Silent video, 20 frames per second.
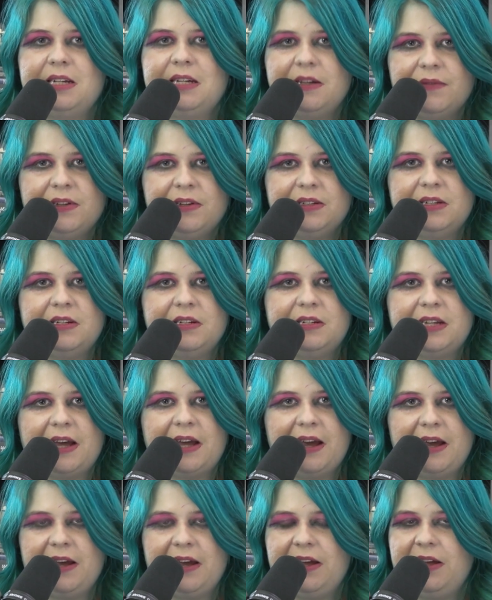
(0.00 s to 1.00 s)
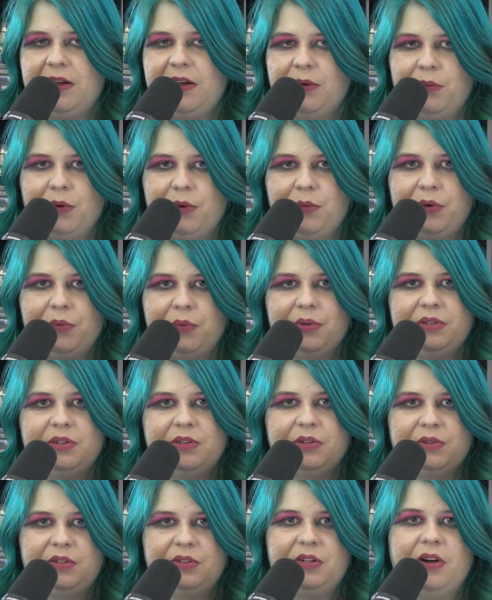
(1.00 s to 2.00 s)
Even today, when we went to
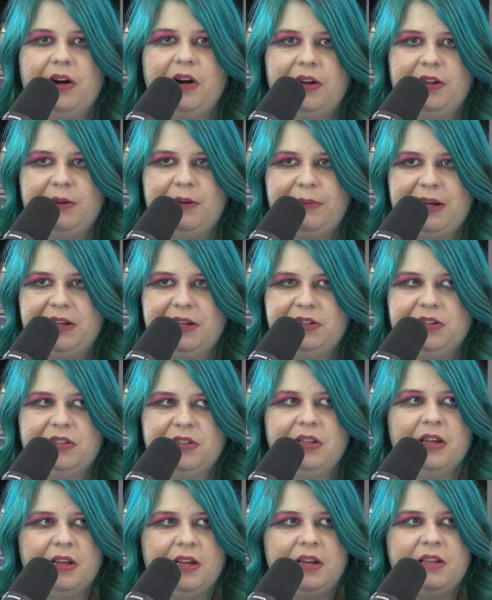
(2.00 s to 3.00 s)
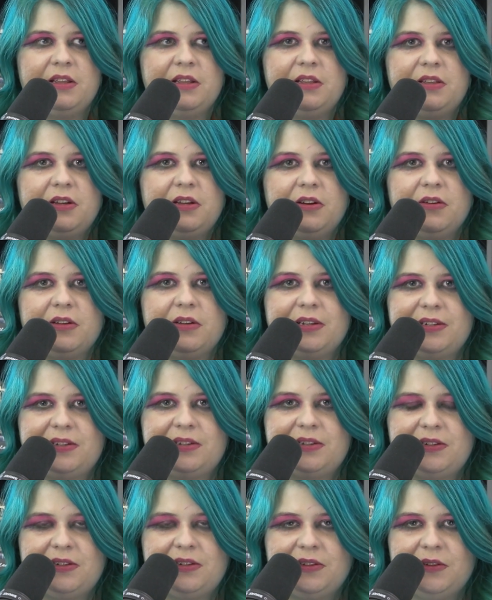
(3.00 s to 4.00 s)
go see Haunted Mansion, the theater is
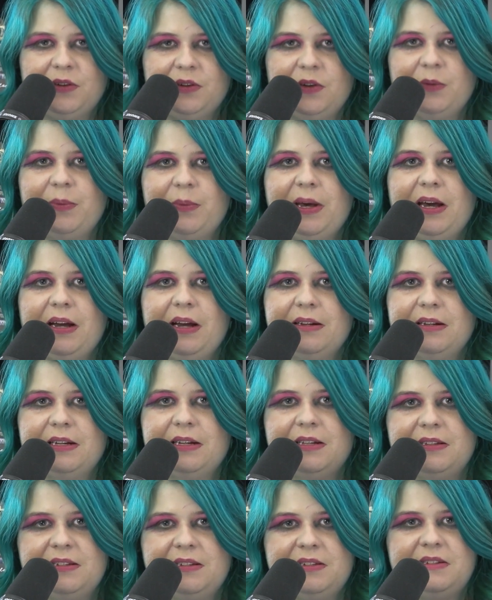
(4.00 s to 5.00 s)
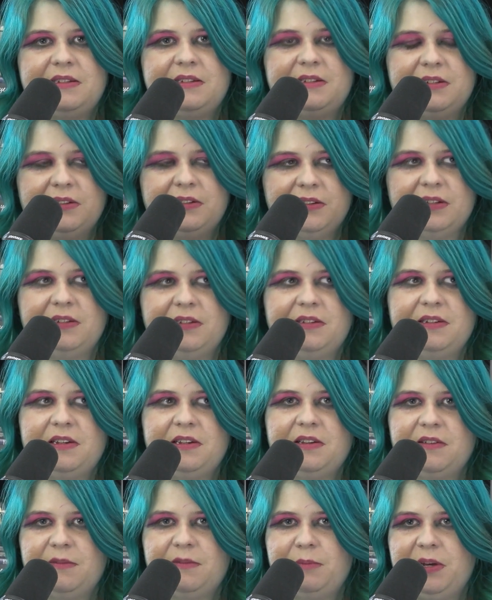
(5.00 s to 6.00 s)
still packed. It's still a
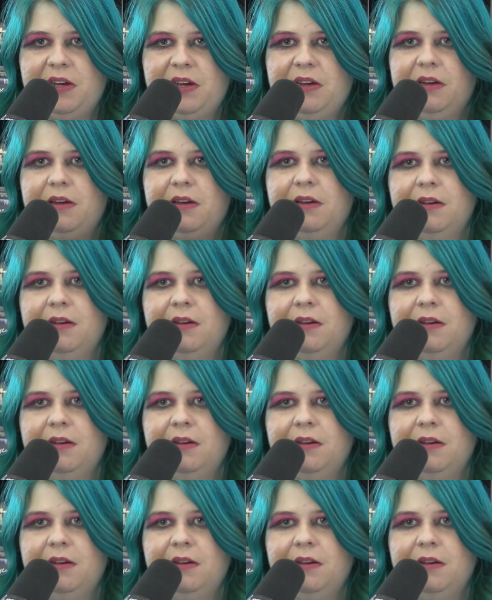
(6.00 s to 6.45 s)
sea of pink.